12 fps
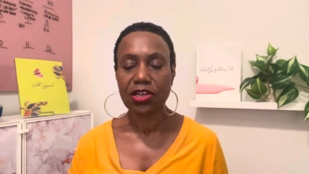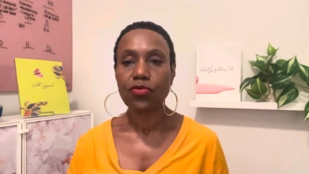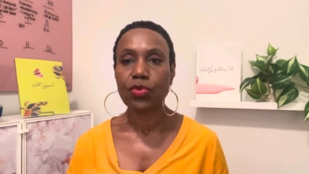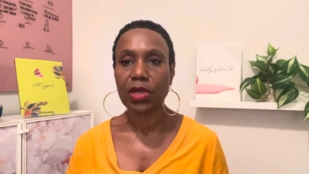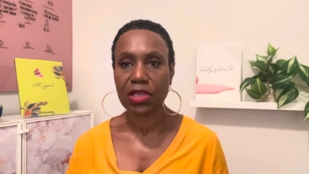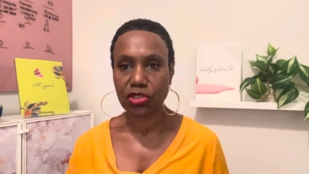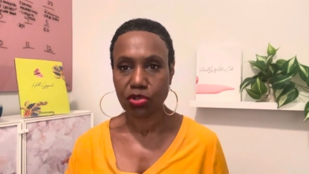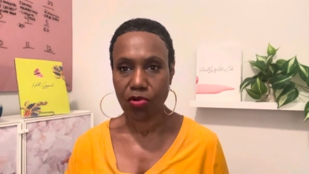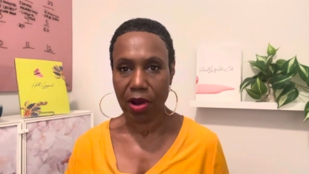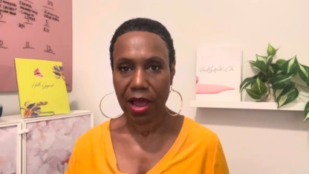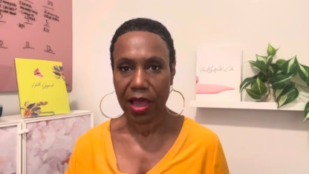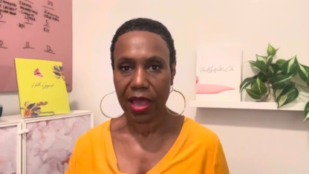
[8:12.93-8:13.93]
really
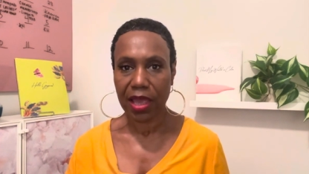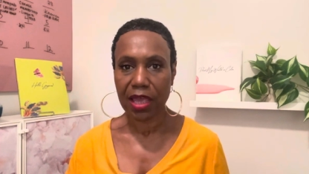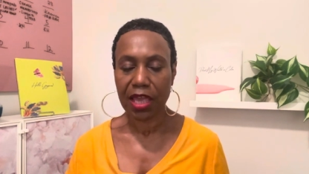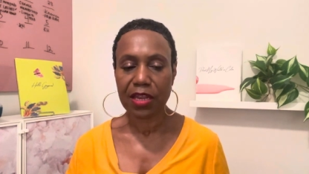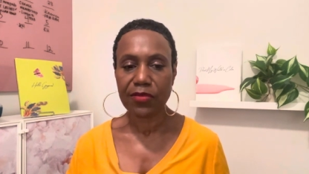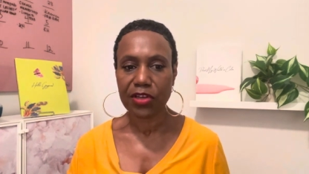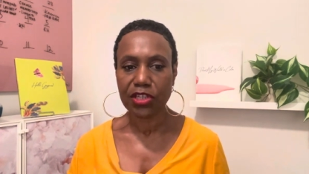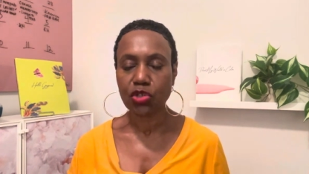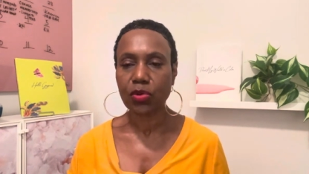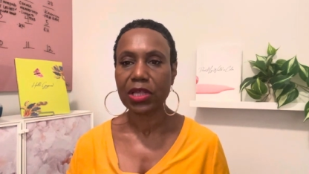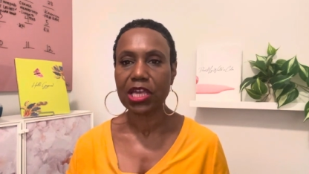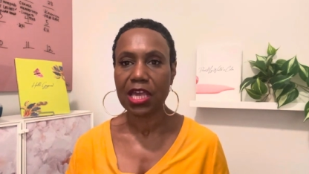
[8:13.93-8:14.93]
trying and
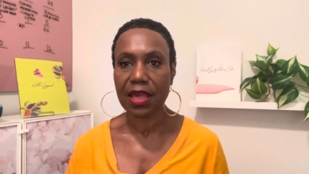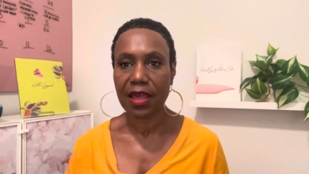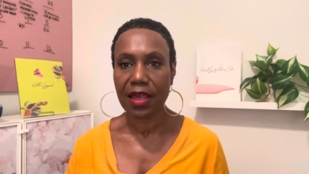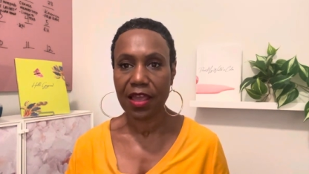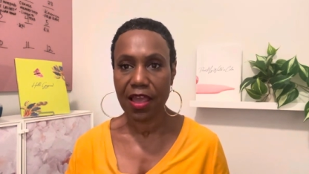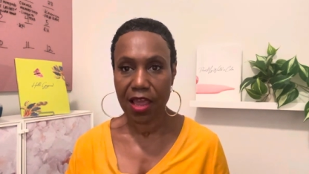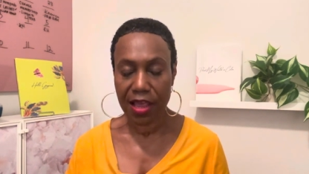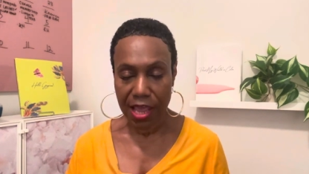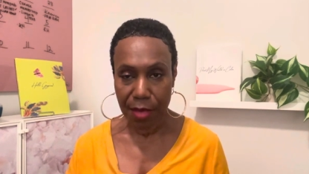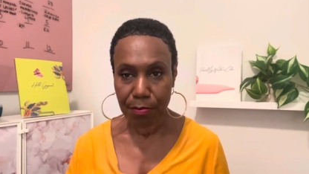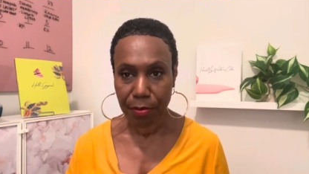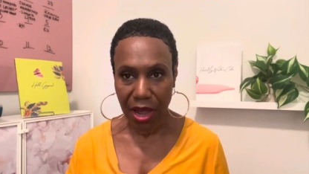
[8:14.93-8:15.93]
eventually
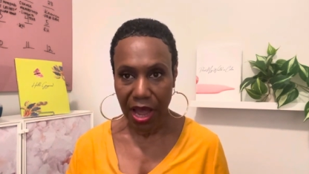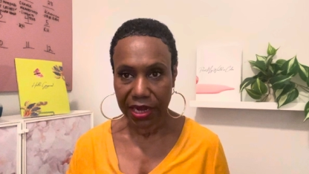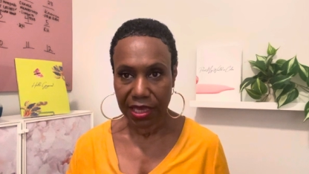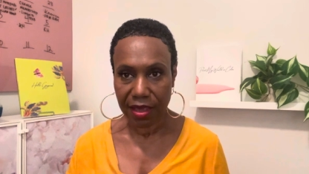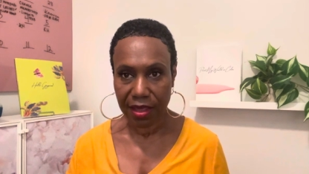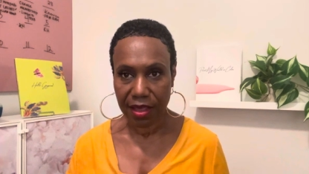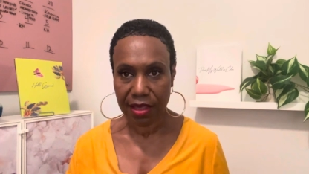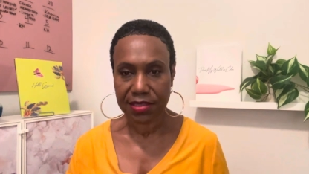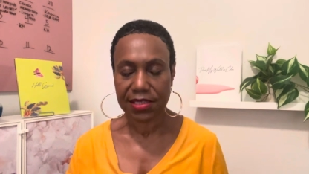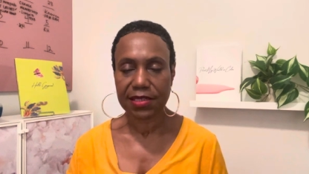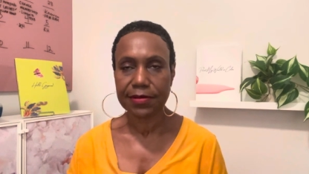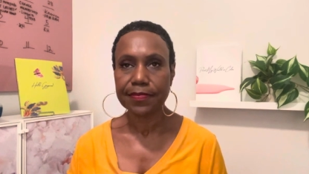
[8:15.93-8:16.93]
embodying it.